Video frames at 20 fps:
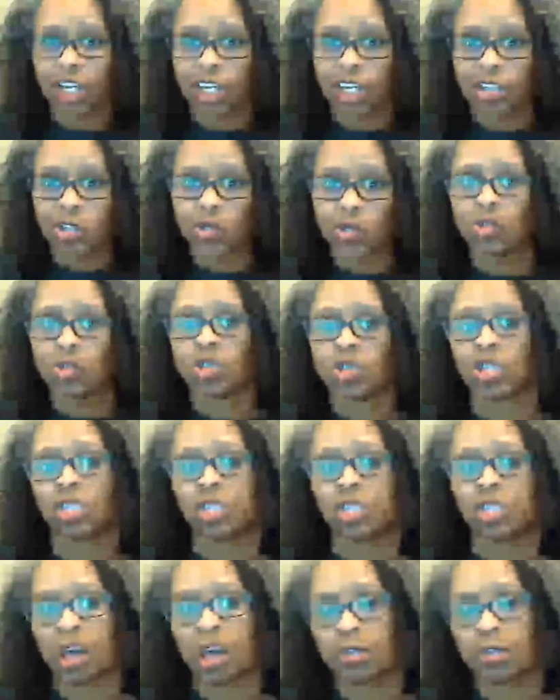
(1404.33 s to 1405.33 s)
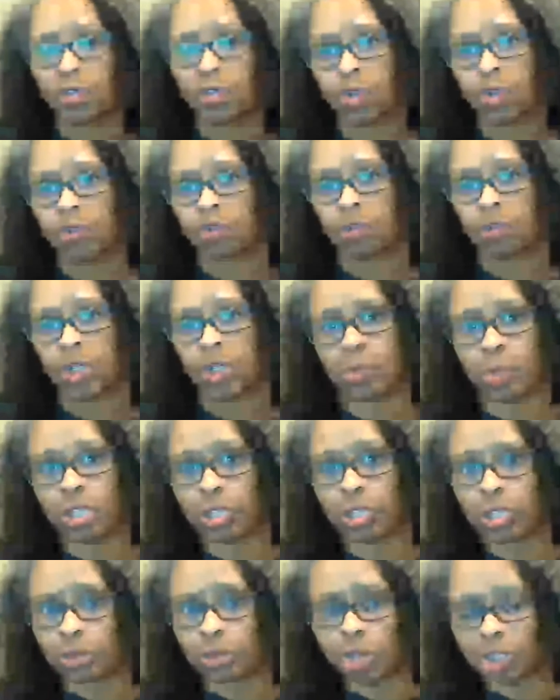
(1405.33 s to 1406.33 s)
So there's a lot of sort of
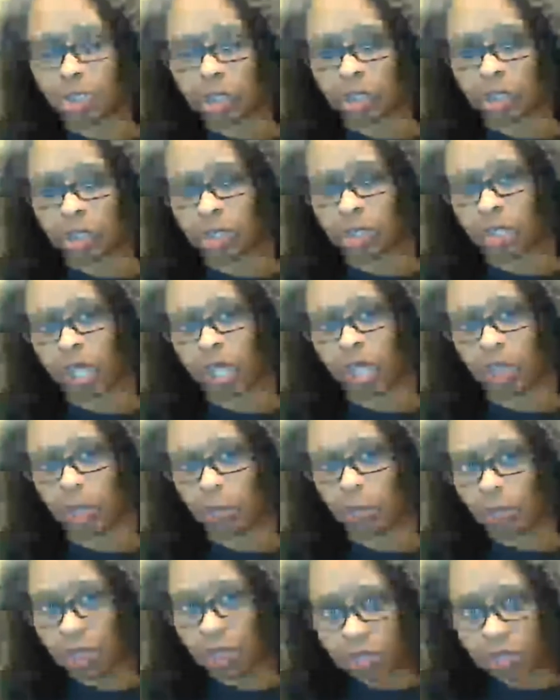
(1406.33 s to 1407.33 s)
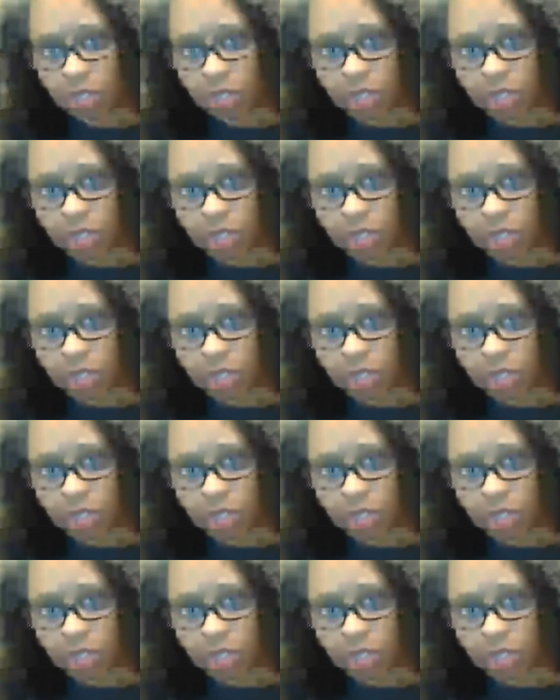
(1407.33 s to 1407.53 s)
responsibility and accountability